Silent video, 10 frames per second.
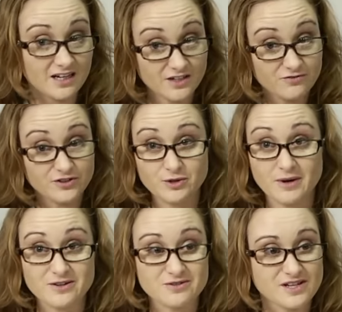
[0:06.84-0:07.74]
lucky for you,
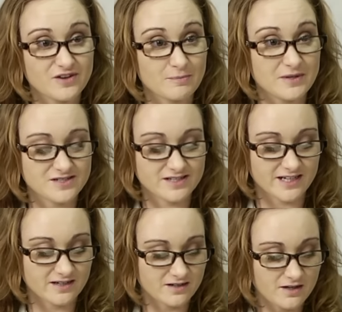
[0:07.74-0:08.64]
I don't give up
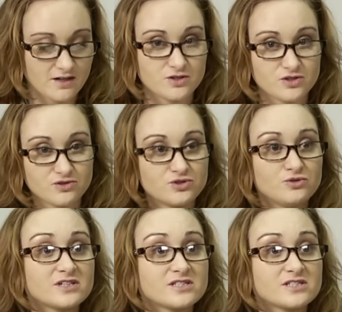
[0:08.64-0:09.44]
easily. Do you two